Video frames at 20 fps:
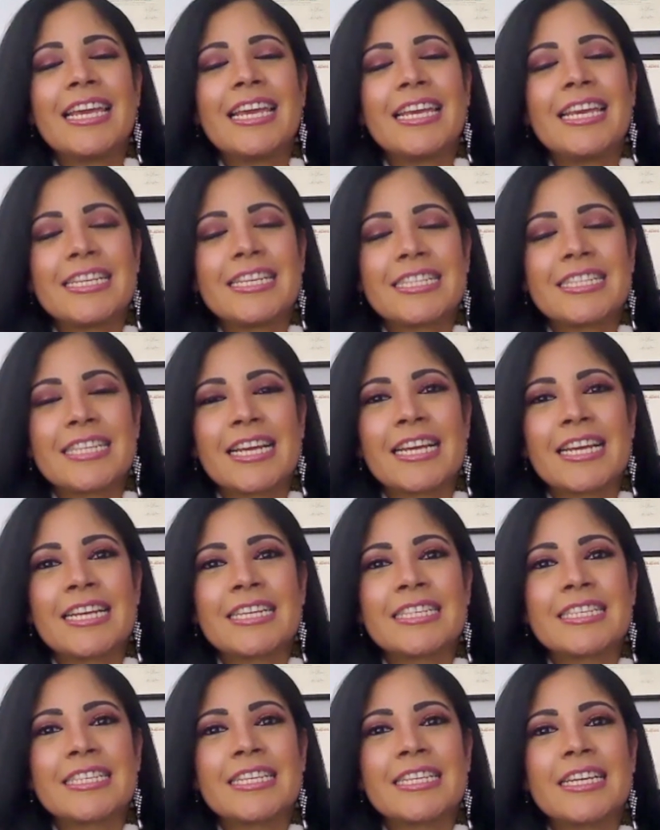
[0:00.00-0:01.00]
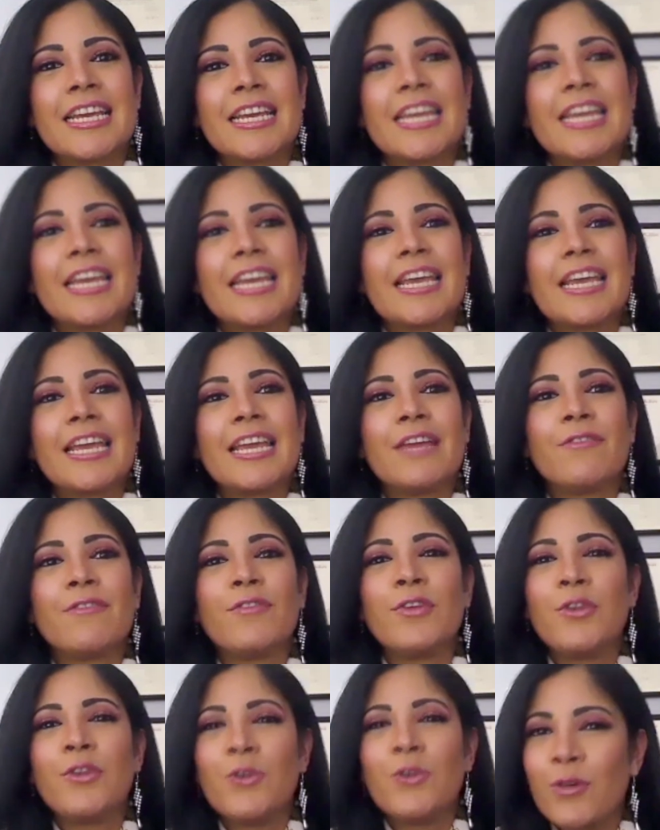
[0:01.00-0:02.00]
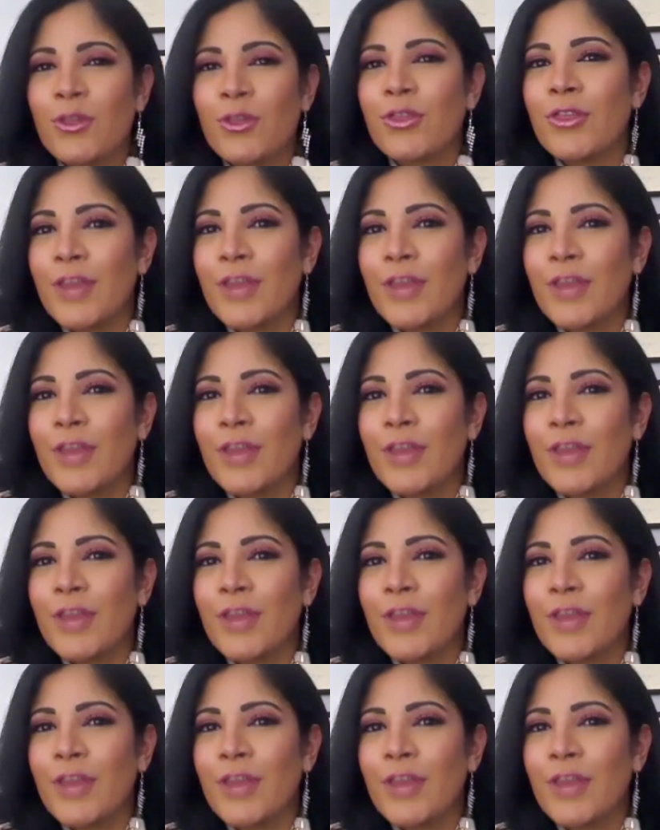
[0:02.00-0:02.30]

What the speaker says: He says, if you